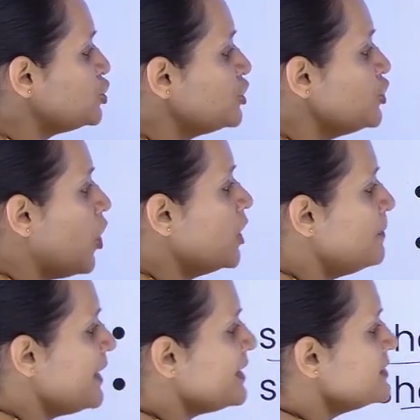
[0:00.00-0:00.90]
not
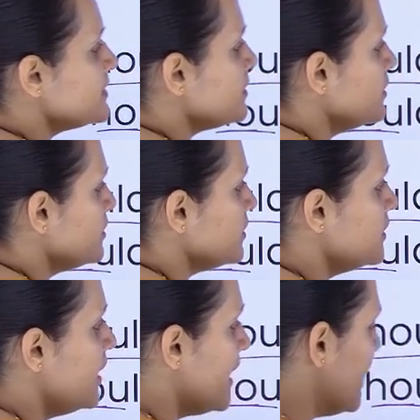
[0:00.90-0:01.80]
be
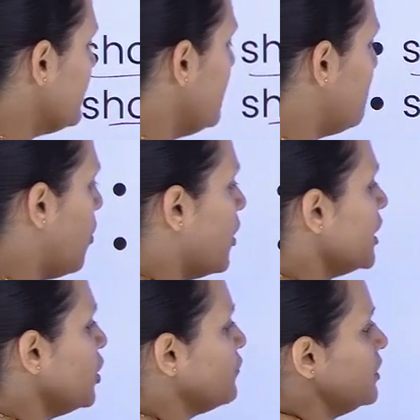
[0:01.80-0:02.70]
inserted in the
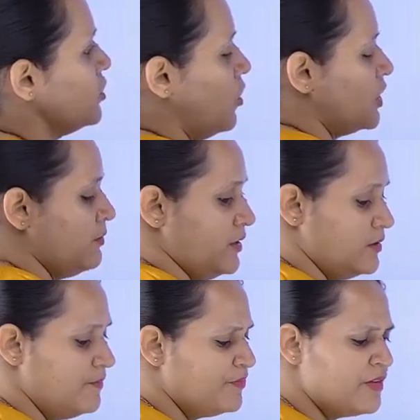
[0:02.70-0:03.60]
body of the document.
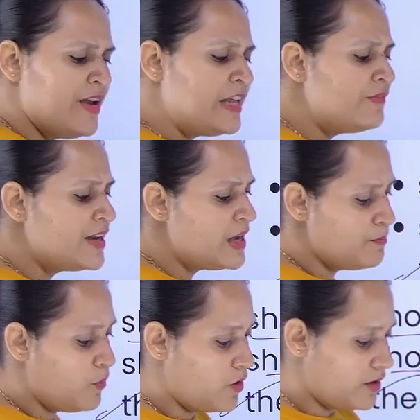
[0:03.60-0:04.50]
Very, very
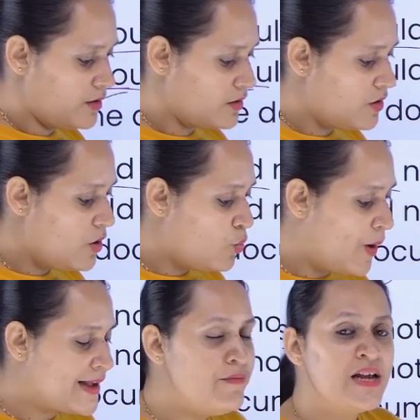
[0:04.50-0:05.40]
important.
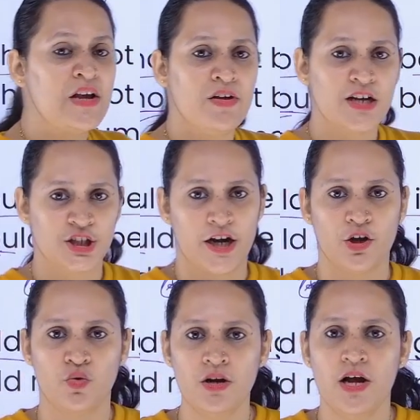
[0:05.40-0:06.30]
Why are we giving a
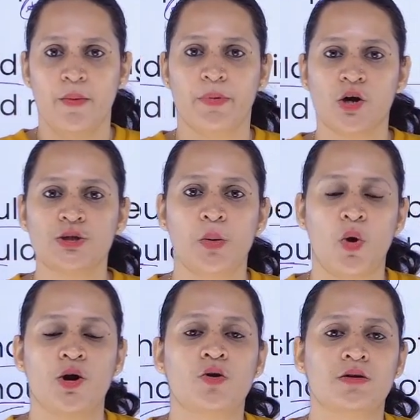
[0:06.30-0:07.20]
schedule? Because we
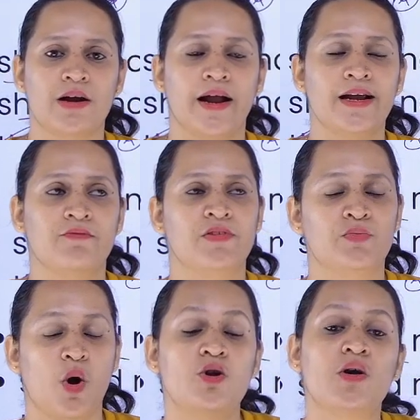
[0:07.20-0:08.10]
want
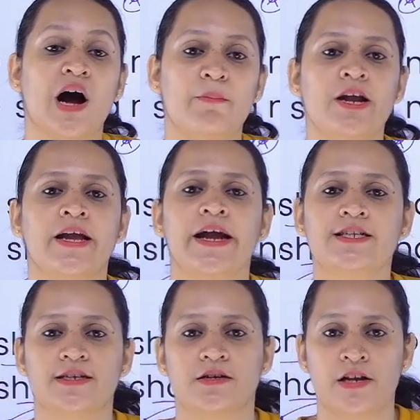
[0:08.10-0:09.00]
to communicate
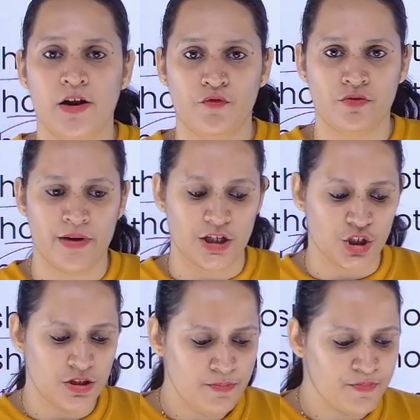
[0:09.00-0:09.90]
certain
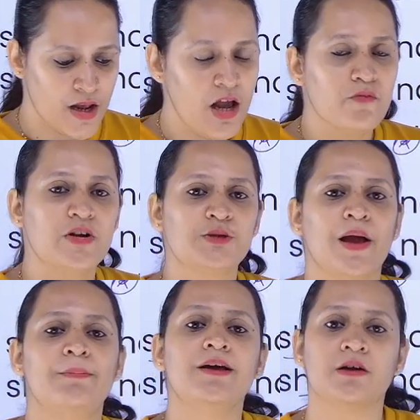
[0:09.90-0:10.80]
information which
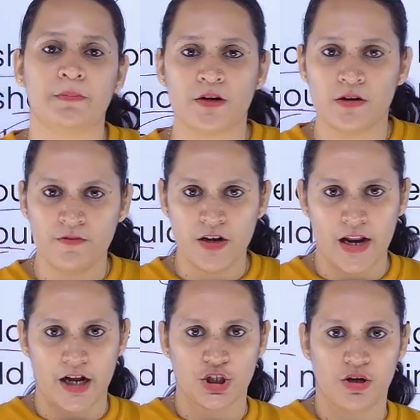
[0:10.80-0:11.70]
may be repetitive in
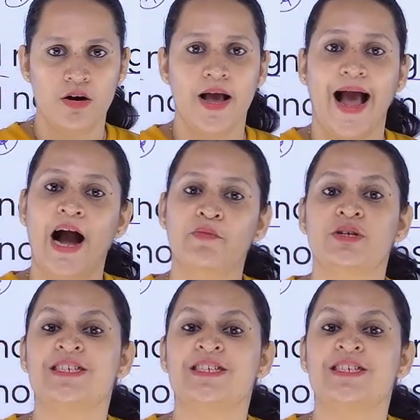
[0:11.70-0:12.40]
nature and which is